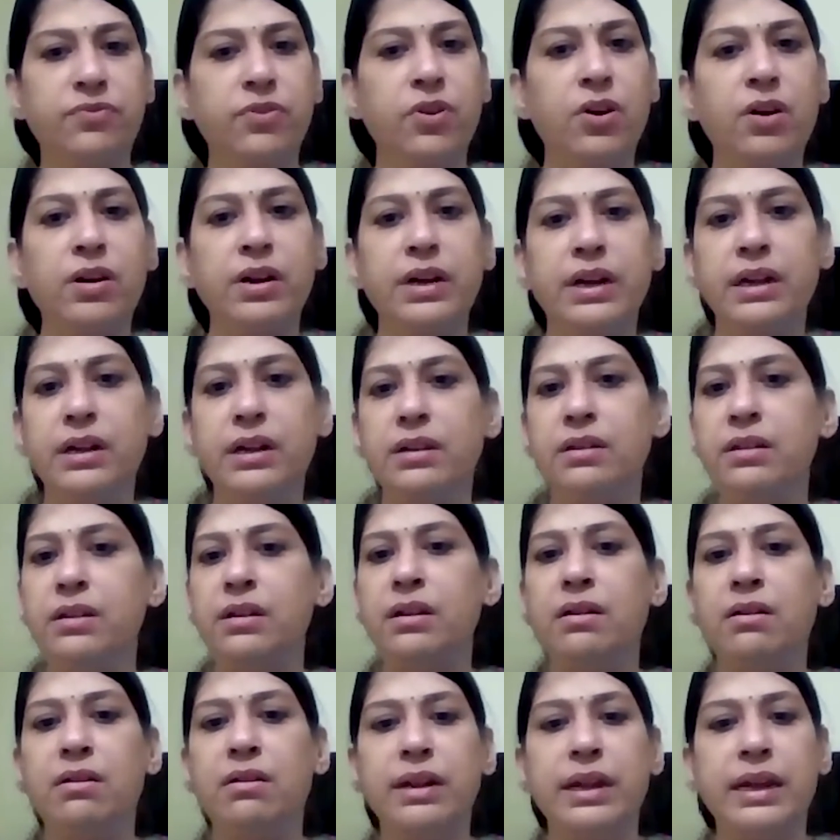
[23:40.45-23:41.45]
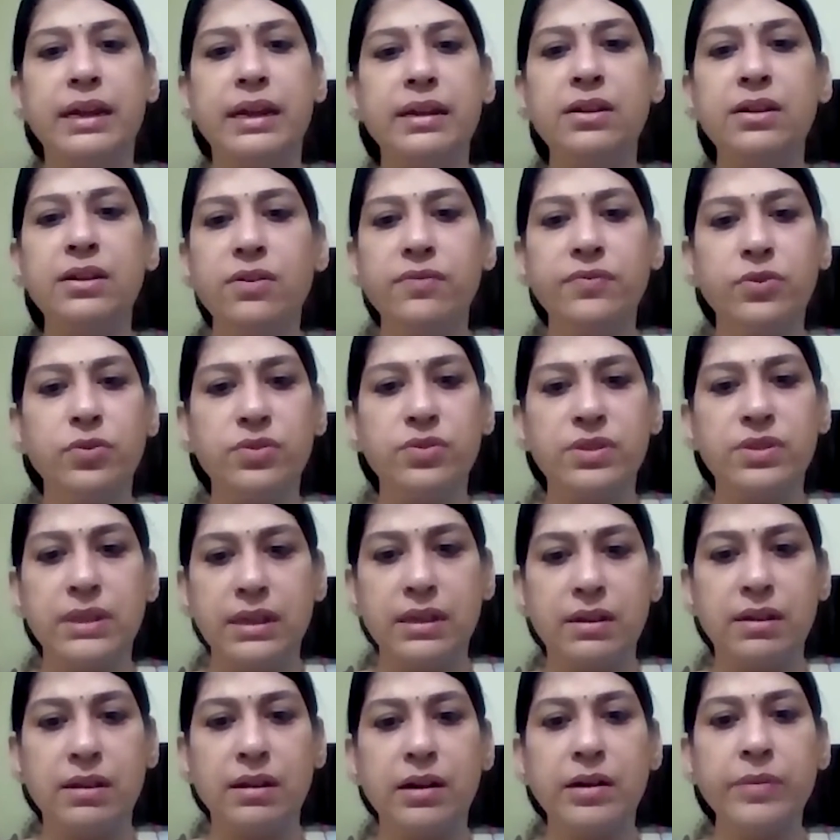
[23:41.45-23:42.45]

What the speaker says: fraud area or any of those areas.